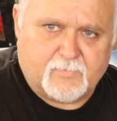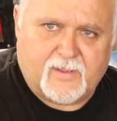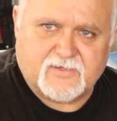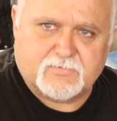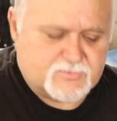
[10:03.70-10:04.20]

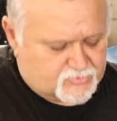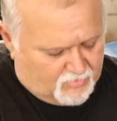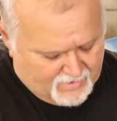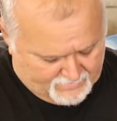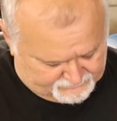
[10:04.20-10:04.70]
make some
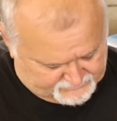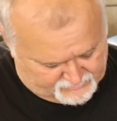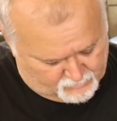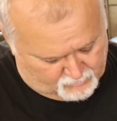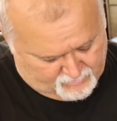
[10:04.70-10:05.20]
straps that
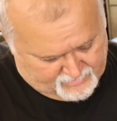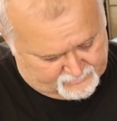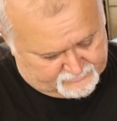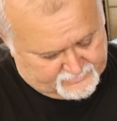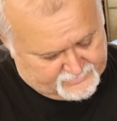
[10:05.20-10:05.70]
go
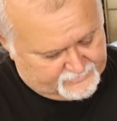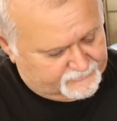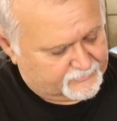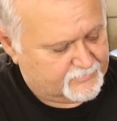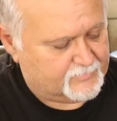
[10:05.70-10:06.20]
around
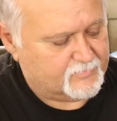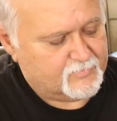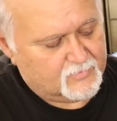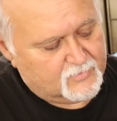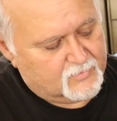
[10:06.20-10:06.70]
this
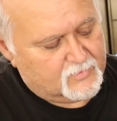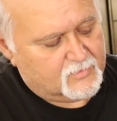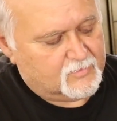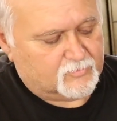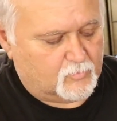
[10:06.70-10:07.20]

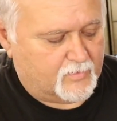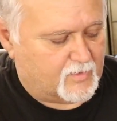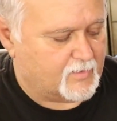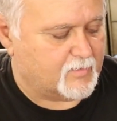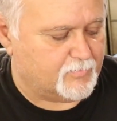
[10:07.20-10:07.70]
to where
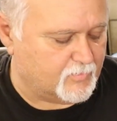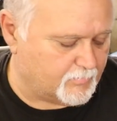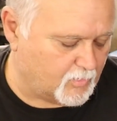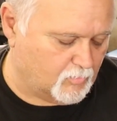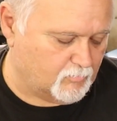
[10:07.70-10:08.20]
I can put a
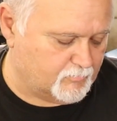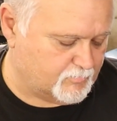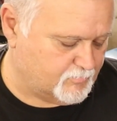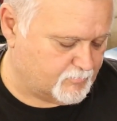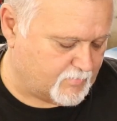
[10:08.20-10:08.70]
bolt
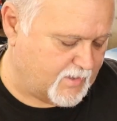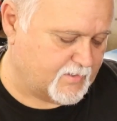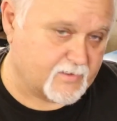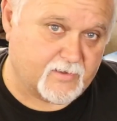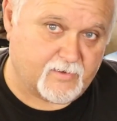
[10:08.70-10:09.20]
right
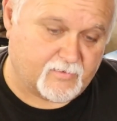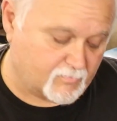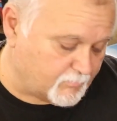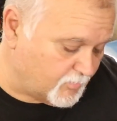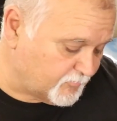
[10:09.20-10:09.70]
in here
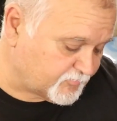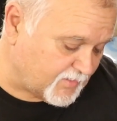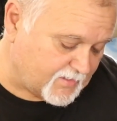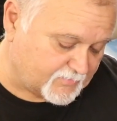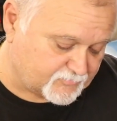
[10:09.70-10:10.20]
on both
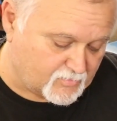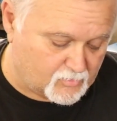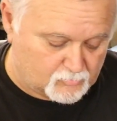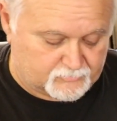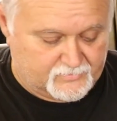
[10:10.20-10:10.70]
sides to
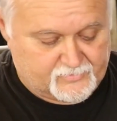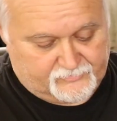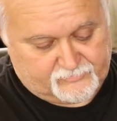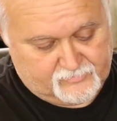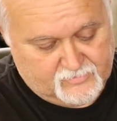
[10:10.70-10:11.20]
hold
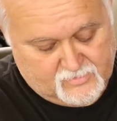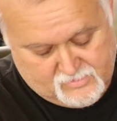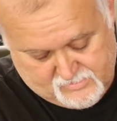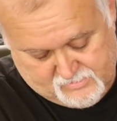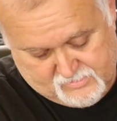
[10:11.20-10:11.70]
this
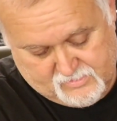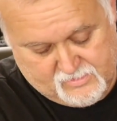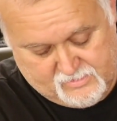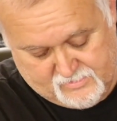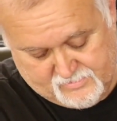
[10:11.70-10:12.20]

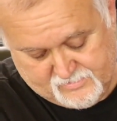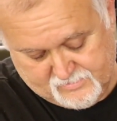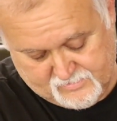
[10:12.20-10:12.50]
in.